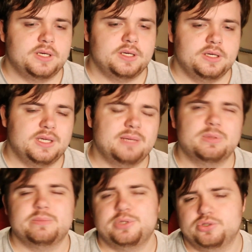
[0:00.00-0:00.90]
Keep
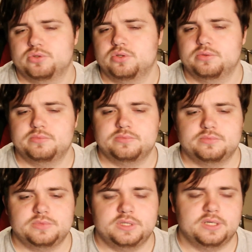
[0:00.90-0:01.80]
them short.
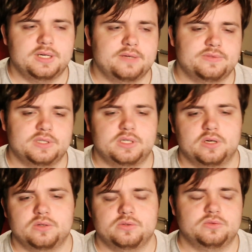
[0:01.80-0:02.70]
You don't have to
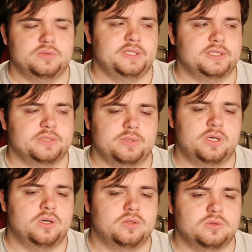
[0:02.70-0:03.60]
go into a
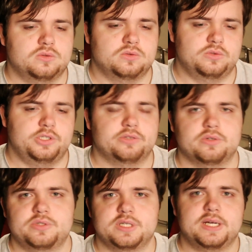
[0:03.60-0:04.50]
whole
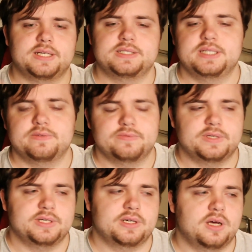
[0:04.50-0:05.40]

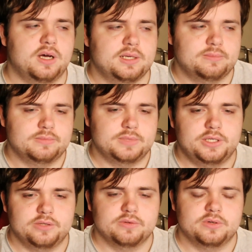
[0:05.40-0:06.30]
neuroscientific, I'm a
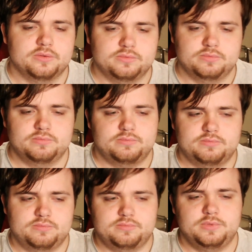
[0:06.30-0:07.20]

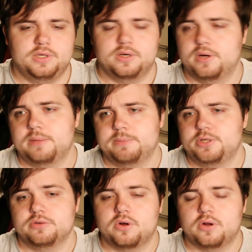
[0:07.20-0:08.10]

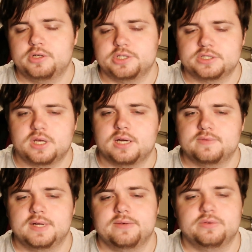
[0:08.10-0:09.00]
neurologist kind of
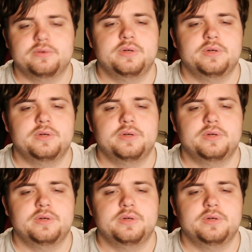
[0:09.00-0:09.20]
level.